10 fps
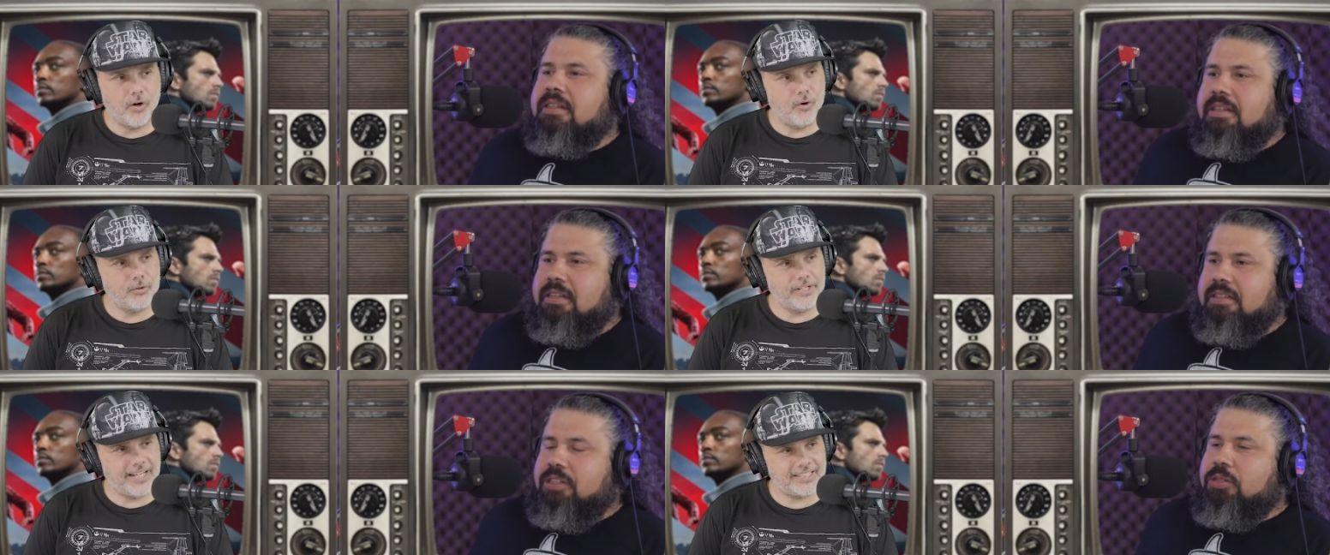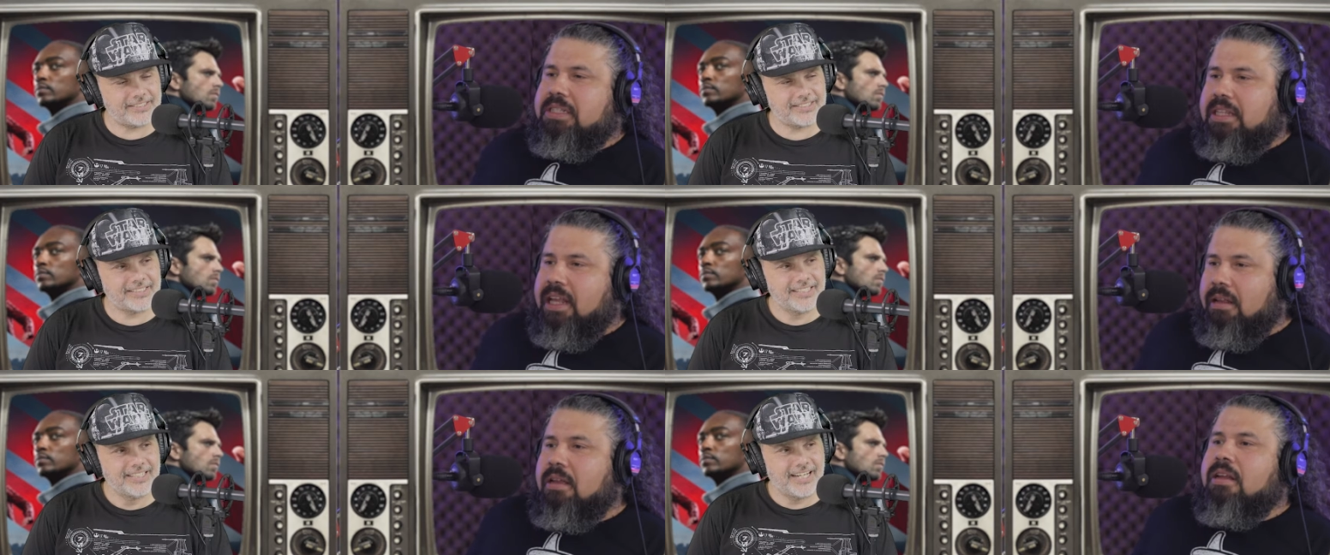Speaker 1: Oh yes. Did
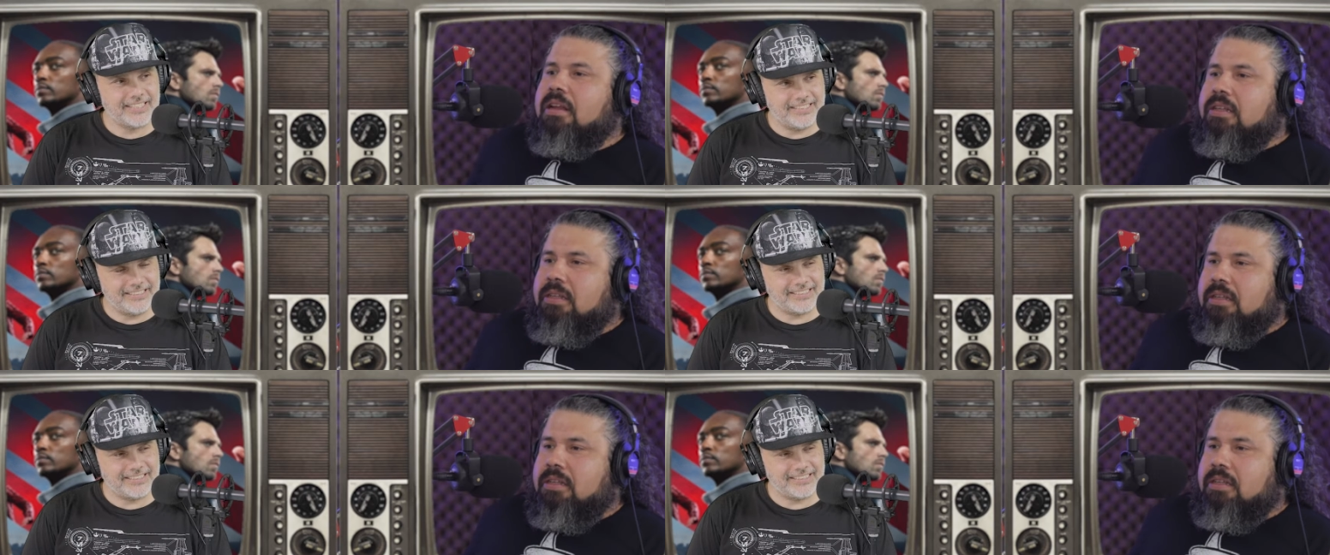you see that? I